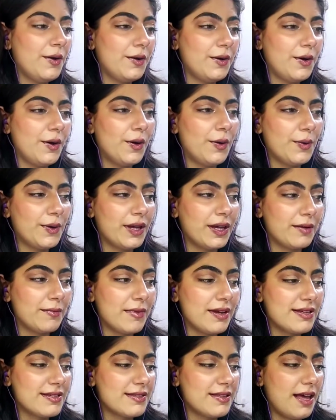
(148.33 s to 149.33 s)
oh, okay,
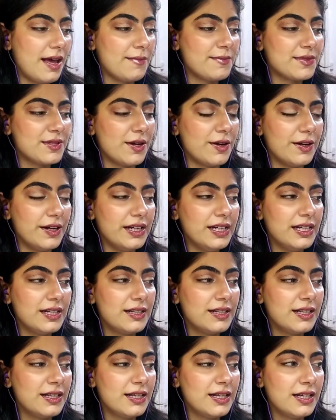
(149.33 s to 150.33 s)
my, I'm sorry.
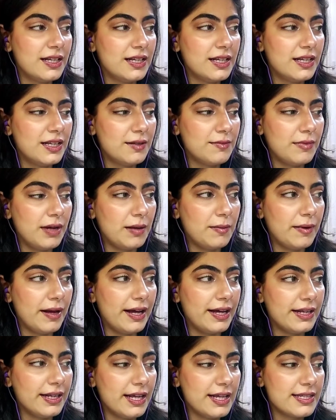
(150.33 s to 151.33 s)
My
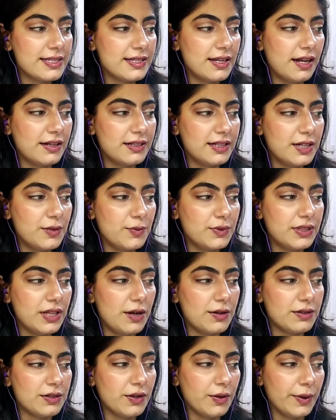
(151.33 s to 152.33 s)
bad. I started
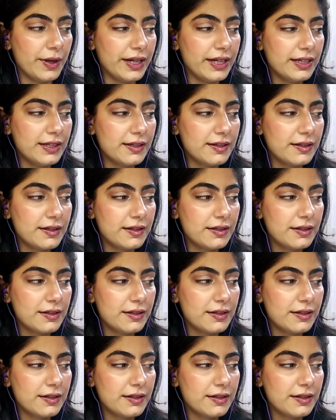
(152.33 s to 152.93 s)
without knowing.